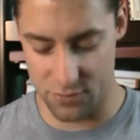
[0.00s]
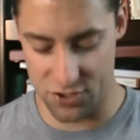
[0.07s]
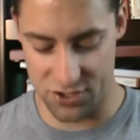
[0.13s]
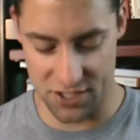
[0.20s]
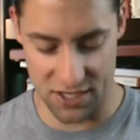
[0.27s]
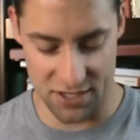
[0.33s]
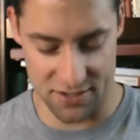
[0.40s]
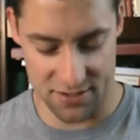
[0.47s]

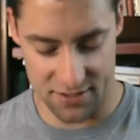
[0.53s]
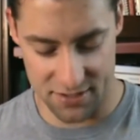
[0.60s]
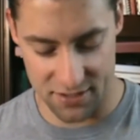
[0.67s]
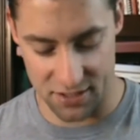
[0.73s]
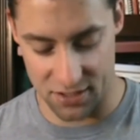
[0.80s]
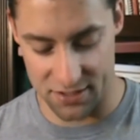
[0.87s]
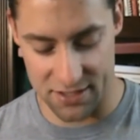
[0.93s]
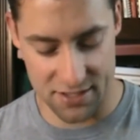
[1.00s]
machines
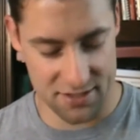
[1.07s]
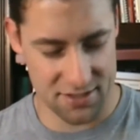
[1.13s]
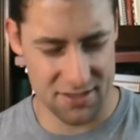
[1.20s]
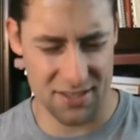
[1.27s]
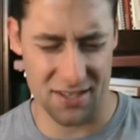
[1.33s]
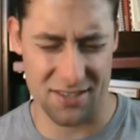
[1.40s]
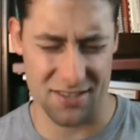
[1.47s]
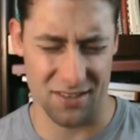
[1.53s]
in
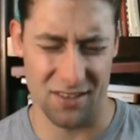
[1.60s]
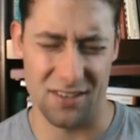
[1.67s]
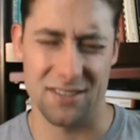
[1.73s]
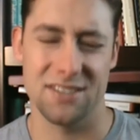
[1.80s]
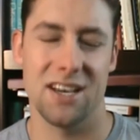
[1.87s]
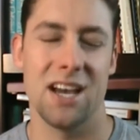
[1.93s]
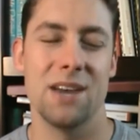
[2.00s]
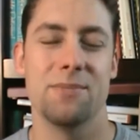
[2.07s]
such a
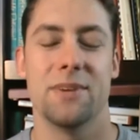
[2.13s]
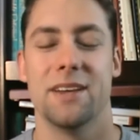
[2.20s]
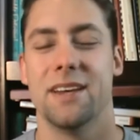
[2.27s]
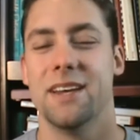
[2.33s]
long time.